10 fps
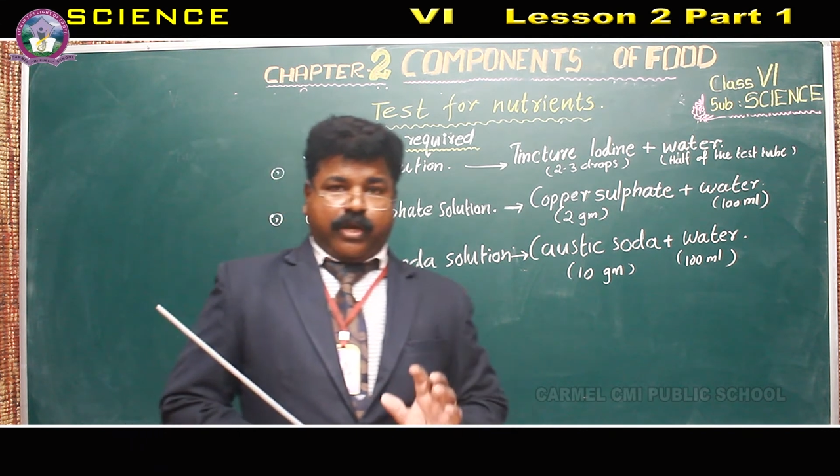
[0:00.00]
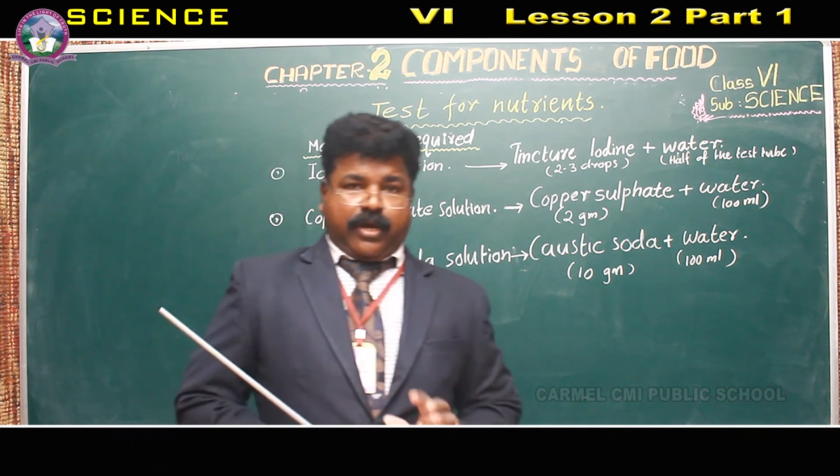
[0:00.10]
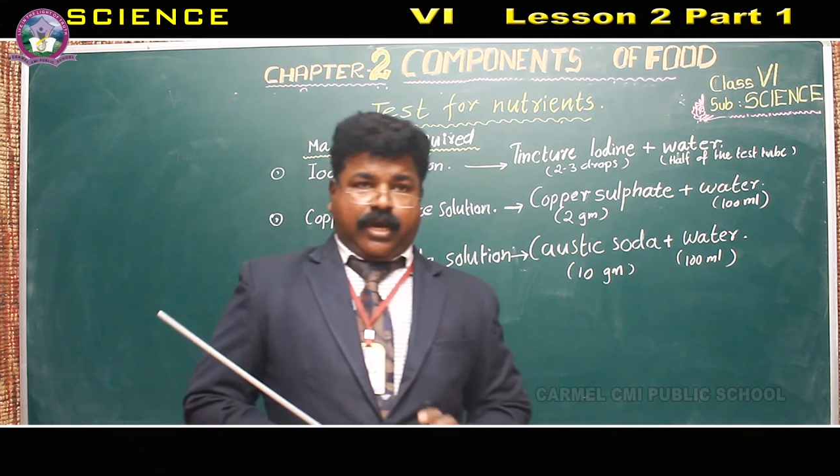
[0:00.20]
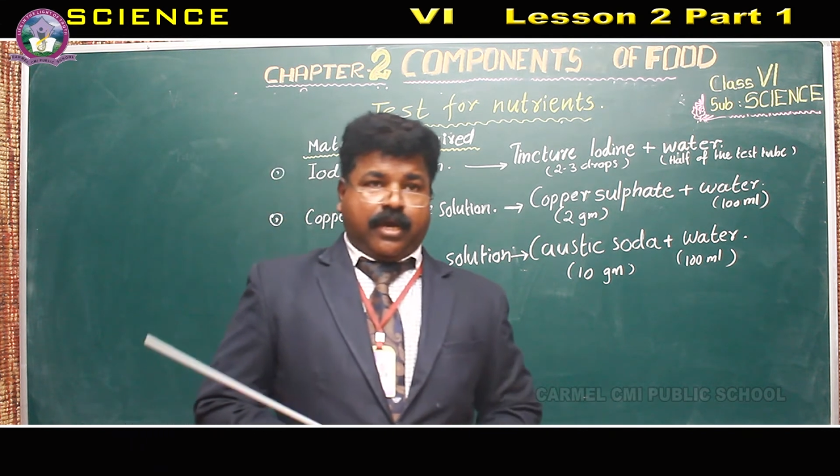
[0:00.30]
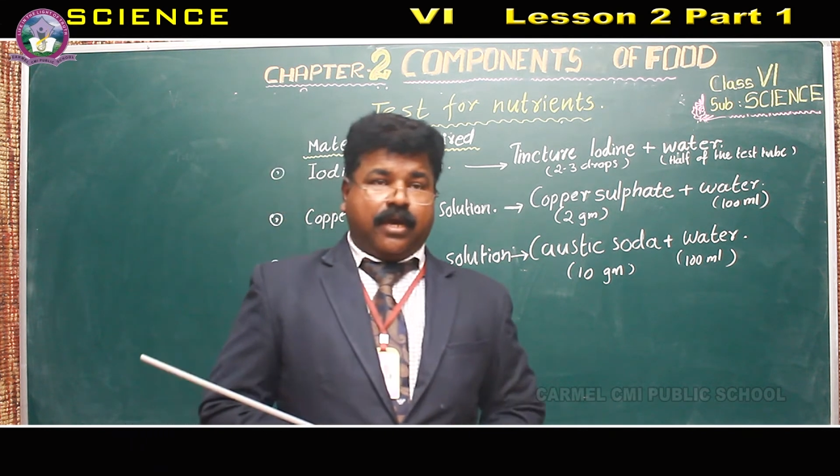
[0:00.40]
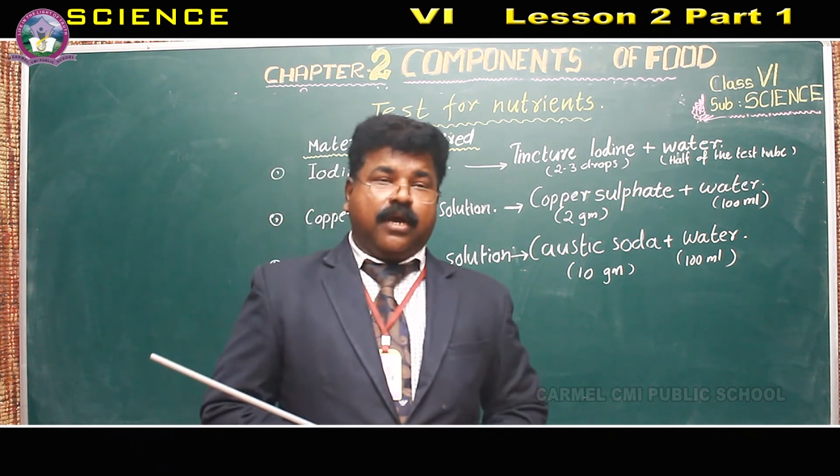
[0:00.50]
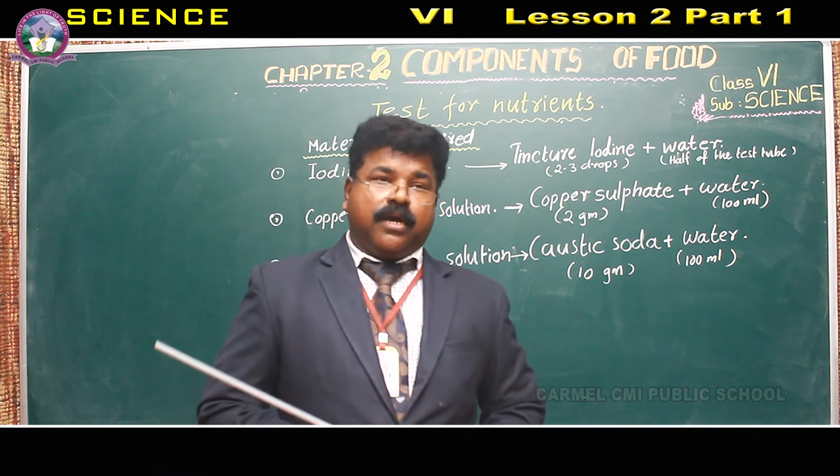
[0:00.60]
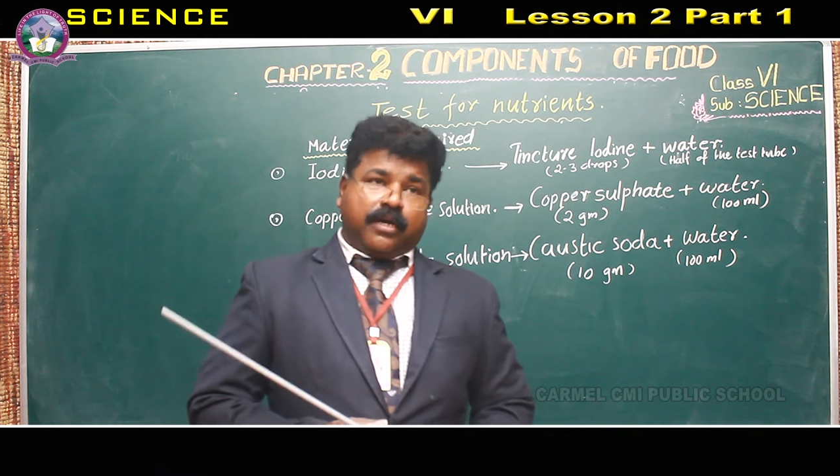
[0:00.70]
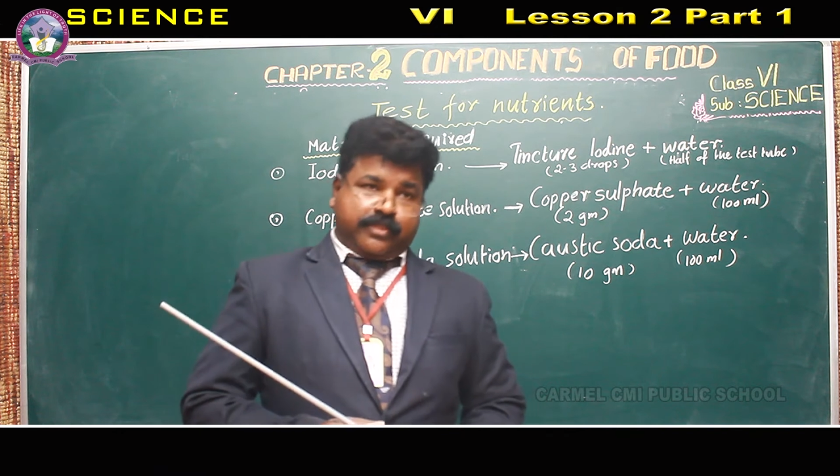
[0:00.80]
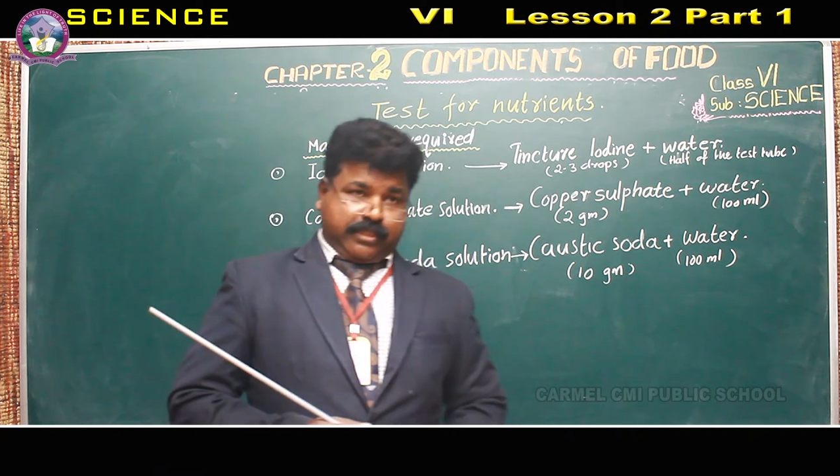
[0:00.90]
Okay,
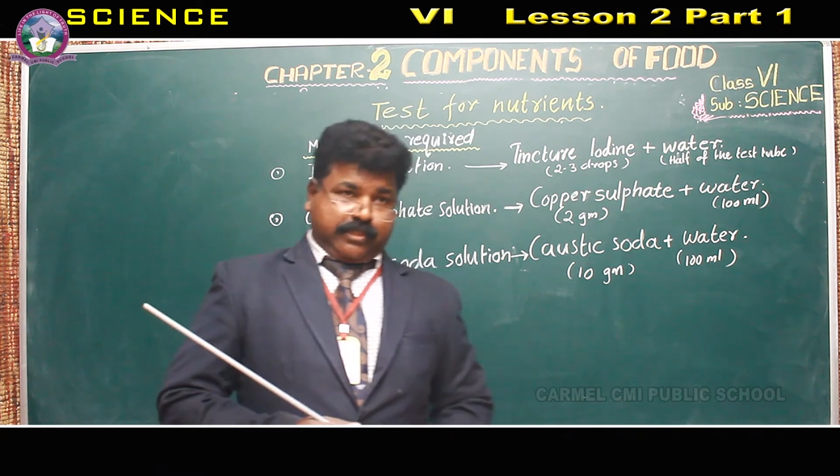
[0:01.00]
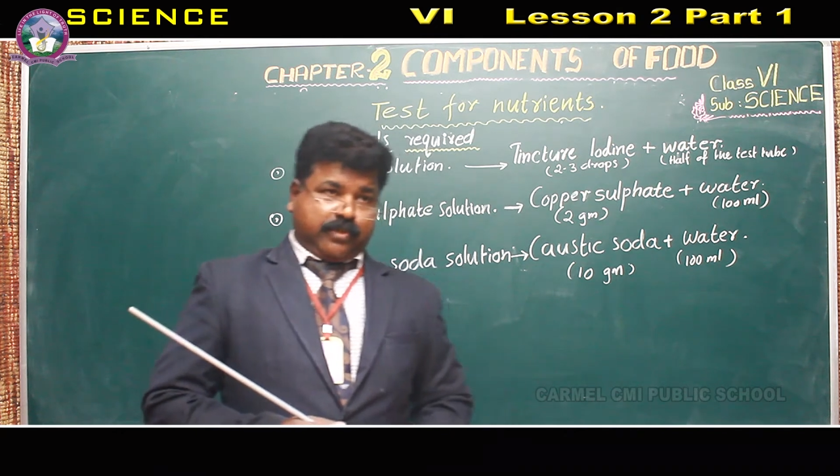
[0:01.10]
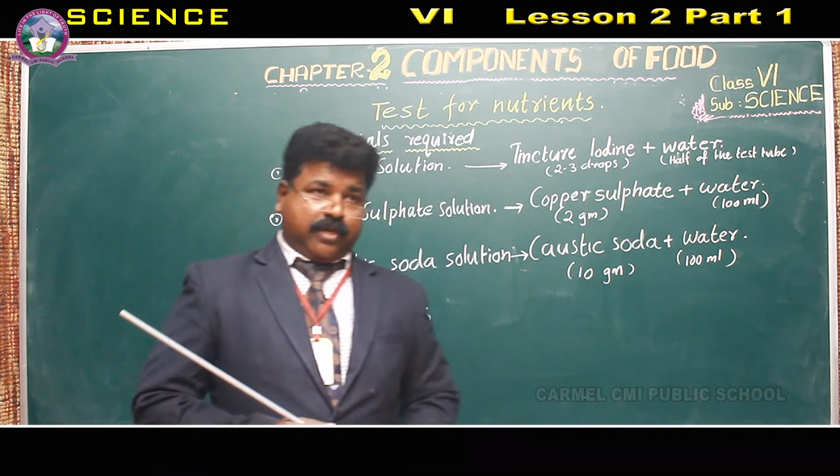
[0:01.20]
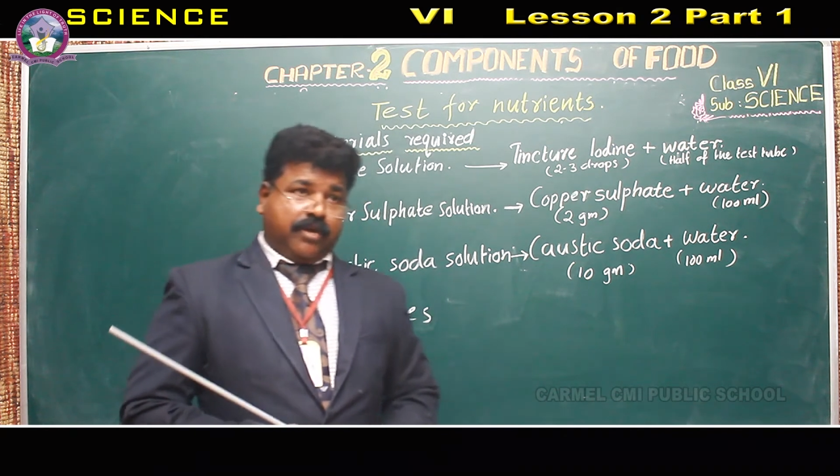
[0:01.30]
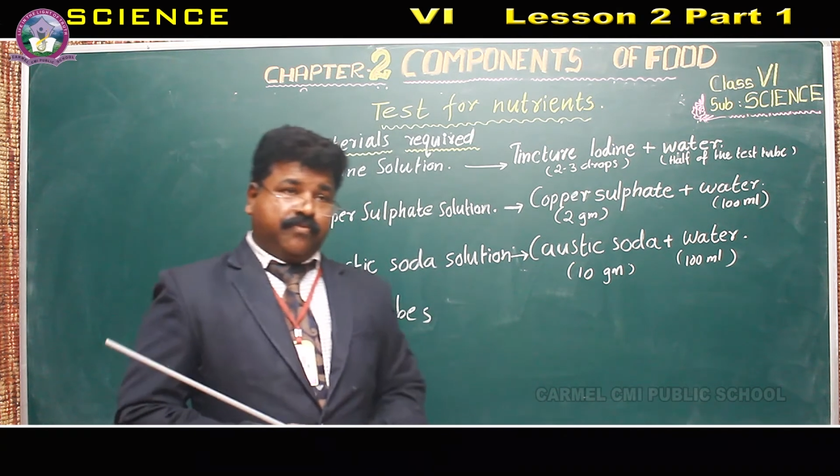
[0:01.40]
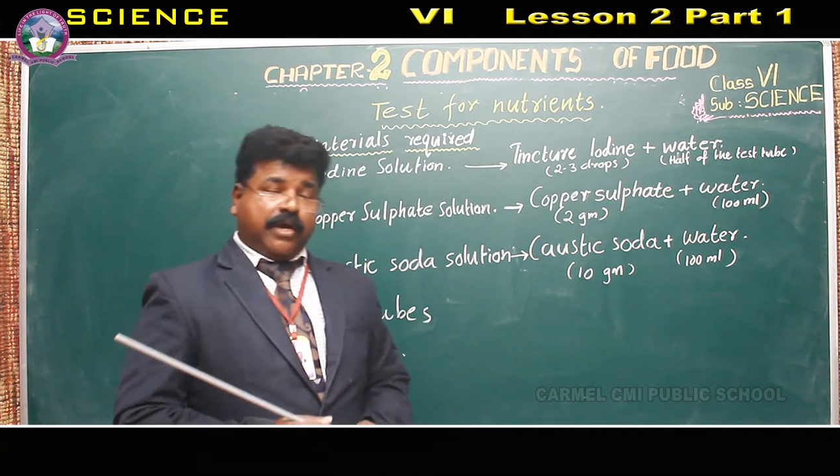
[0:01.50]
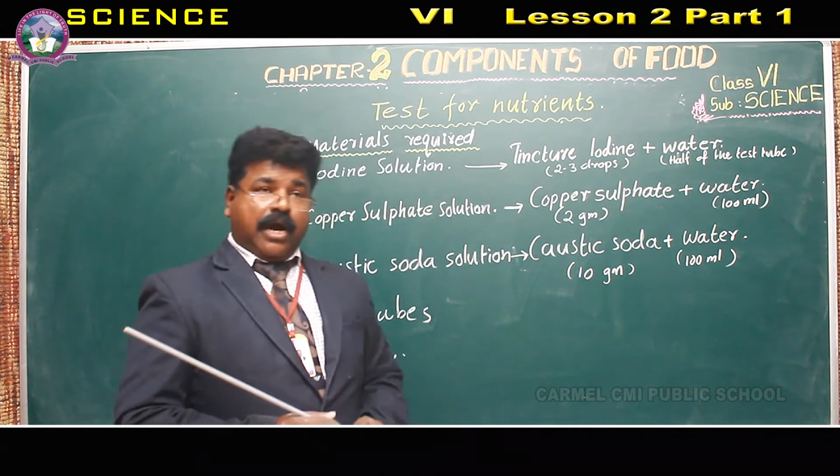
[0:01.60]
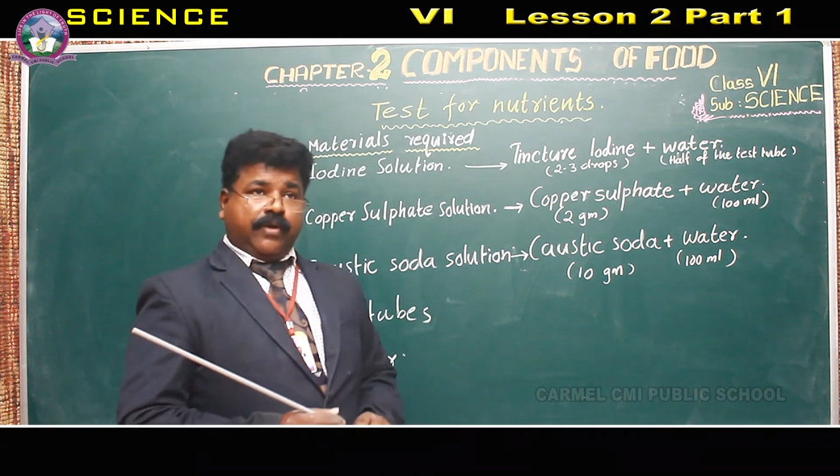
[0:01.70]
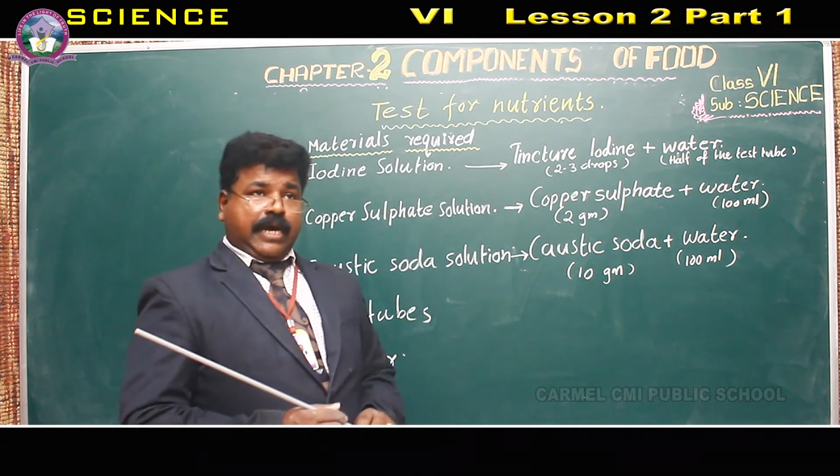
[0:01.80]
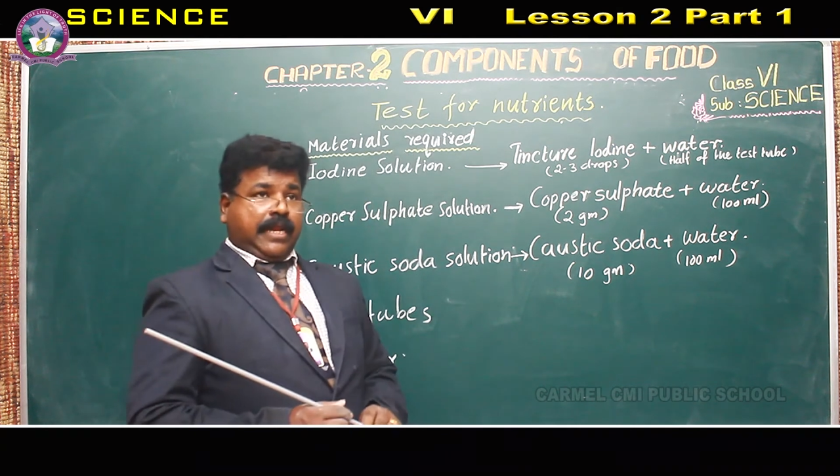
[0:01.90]
caustic soda. If you have